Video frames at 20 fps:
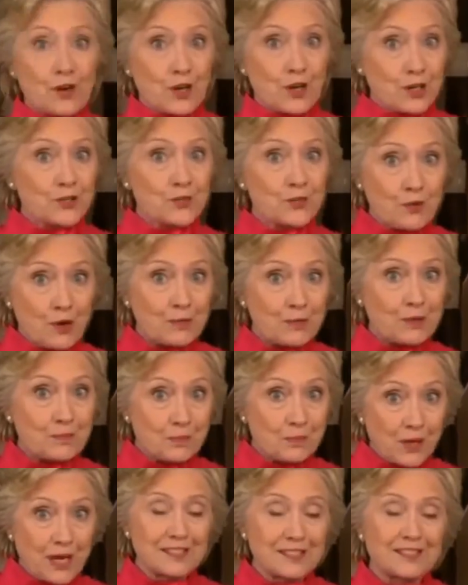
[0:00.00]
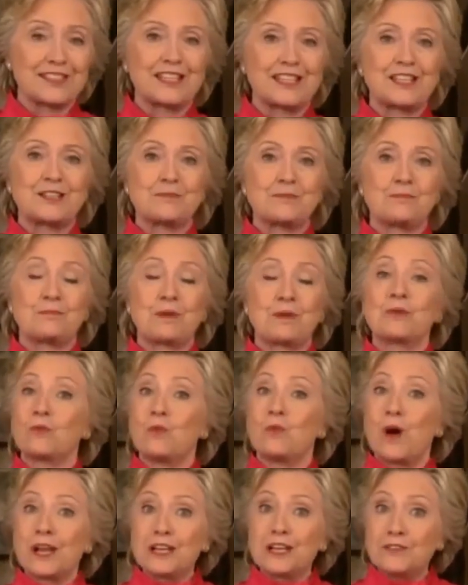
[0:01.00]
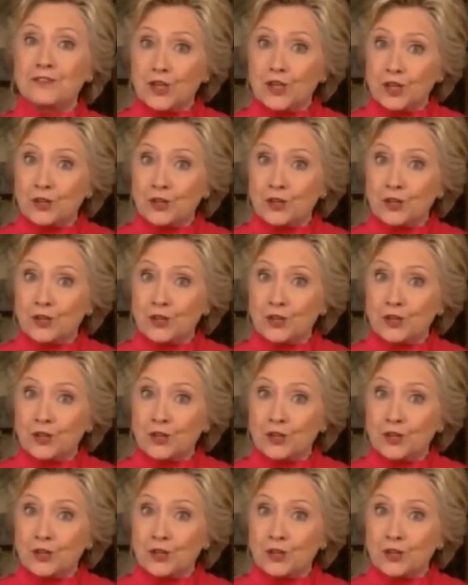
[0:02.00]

of young women meaning well, buying into